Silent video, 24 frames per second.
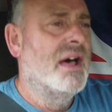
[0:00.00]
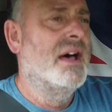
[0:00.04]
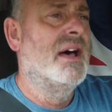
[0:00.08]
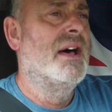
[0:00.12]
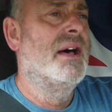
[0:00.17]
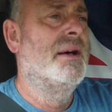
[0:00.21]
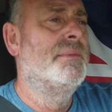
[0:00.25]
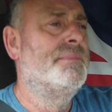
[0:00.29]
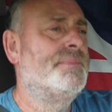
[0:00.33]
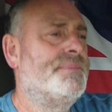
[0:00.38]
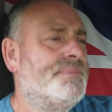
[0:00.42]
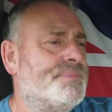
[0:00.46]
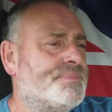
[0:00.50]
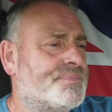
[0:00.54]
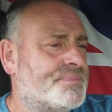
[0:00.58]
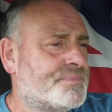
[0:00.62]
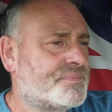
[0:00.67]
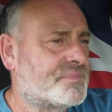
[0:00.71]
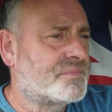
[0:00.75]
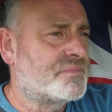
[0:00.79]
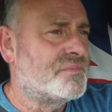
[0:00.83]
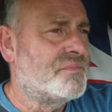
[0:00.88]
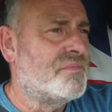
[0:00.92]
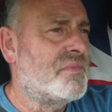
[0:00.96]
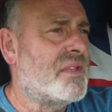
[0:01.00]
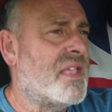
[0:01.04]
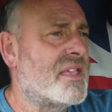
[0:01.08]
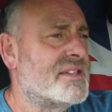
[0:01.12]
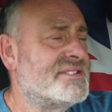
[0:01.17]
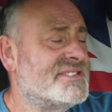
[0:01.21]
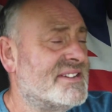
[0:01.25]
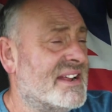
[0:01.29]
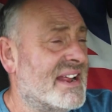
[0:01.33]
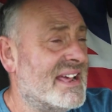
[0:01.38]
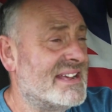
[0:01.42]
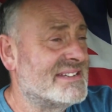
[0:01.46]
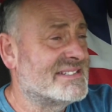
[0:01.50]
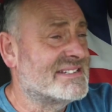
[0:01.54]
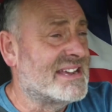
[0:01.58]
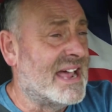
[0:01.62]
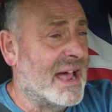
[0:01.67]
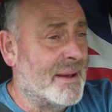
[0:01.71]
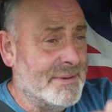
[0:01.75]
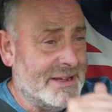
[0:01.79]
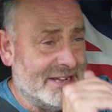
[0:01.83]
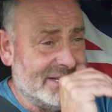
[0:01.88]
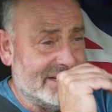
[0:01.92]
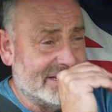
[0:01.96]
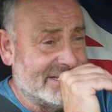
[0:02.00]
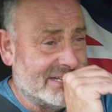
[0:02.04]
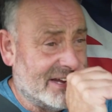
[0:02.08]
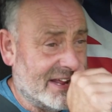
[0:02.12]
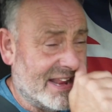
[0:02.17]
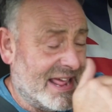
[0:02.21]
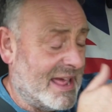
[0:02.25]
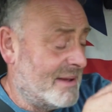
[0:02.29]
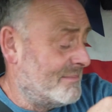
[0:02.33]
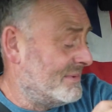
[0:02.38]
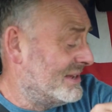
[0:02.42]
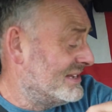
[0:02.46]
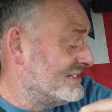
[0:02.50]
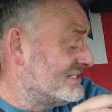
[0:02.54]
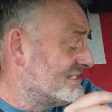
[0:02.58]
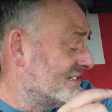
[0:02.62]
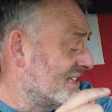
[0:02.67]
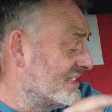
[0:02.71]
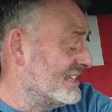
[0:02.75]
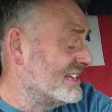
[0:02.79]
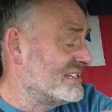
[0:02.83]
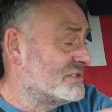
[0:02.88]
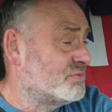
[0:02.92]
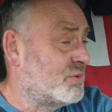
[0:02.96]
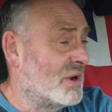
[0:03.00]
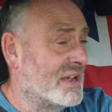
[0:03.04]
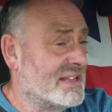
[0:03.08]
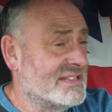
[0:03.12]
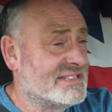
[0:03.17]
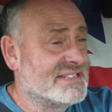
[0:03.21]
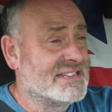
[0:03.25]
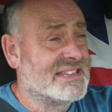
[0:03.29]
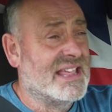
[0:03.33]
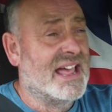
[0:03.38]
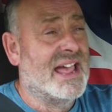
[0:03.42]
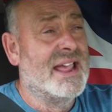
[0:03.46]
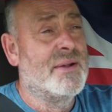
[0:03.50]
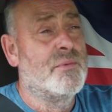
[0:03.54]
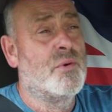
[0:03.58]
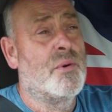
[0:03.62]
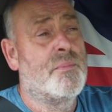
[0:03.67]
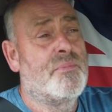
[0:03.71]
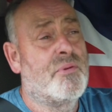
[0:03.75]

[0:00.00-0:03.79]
Um, so that's coming. So that means that this one today